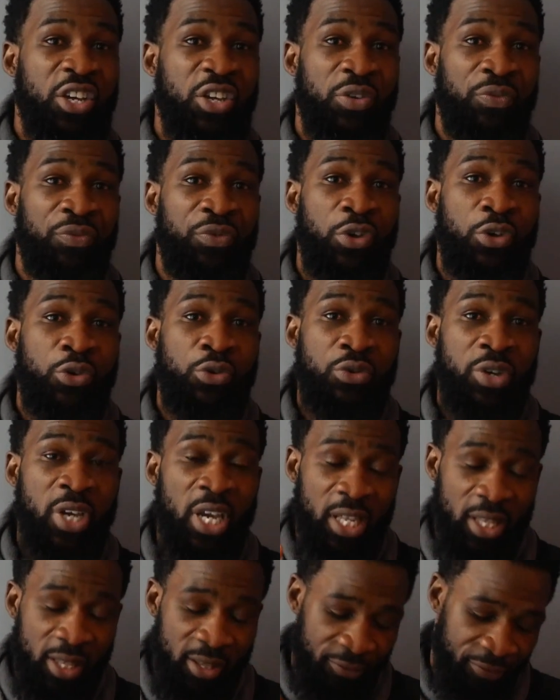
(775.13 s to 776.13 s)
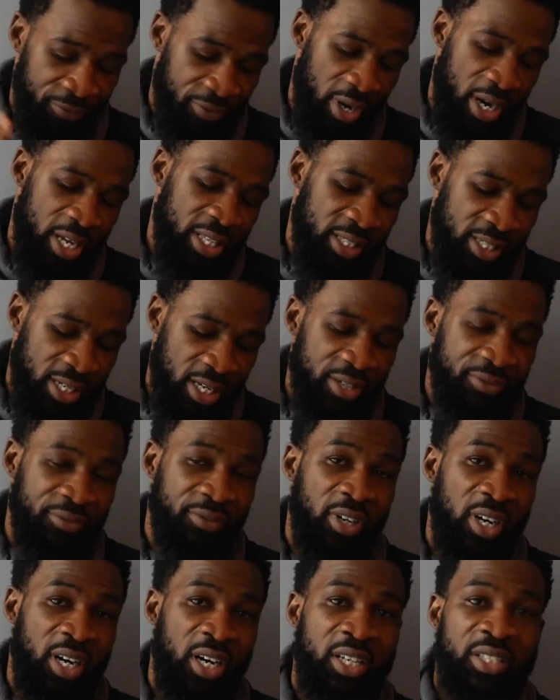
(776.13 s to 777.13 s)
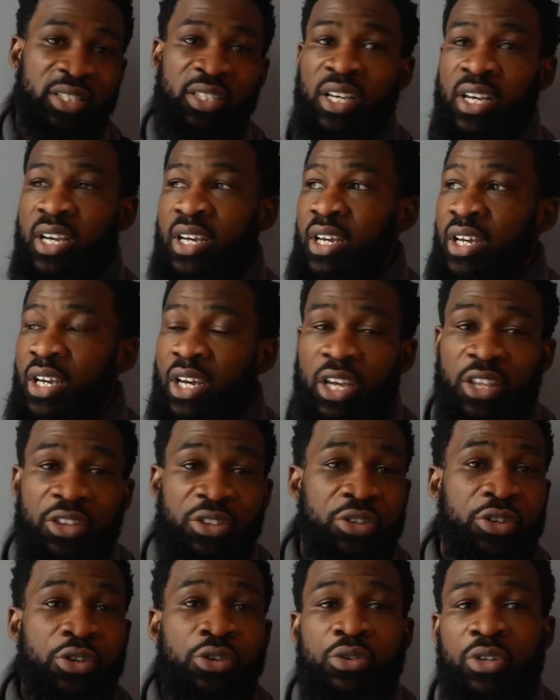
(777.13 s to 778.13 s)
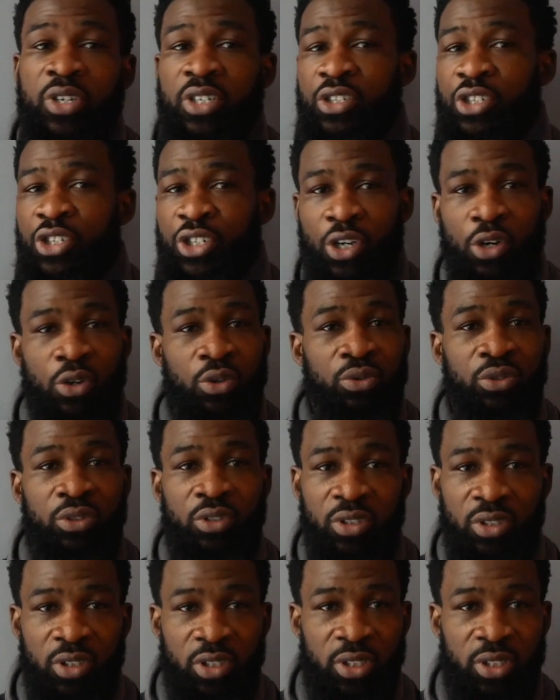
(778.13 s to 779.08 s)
If you get fight televised and you get shown